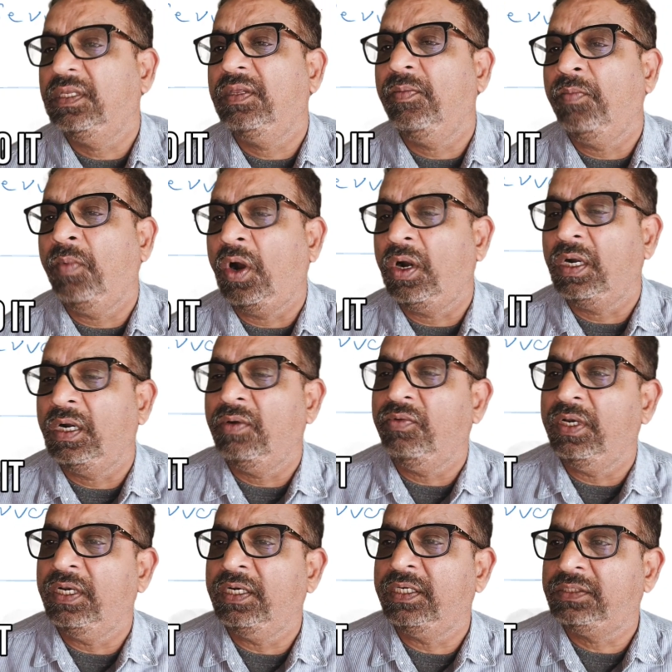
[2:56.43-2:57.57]
model
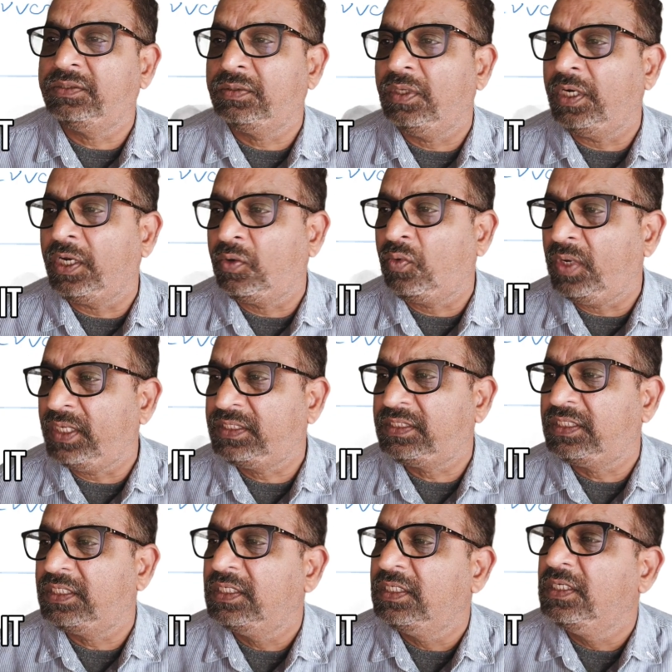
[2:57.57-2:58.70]
will
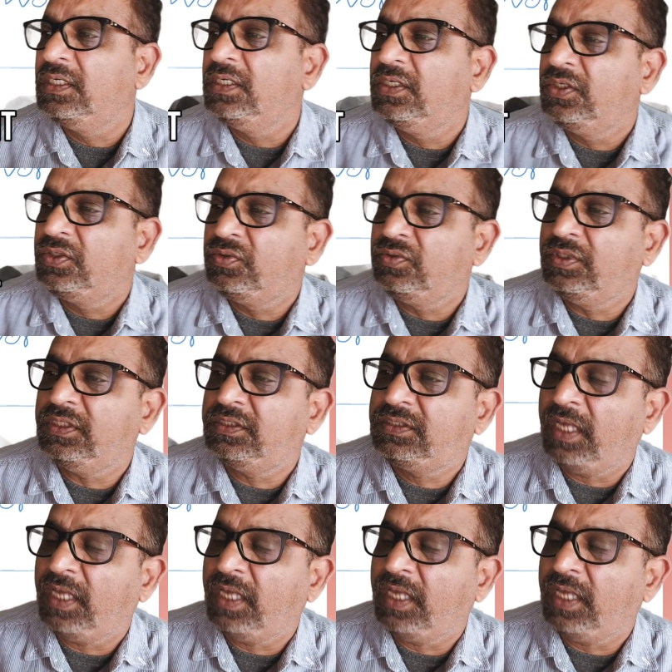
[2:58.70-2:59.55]
request to this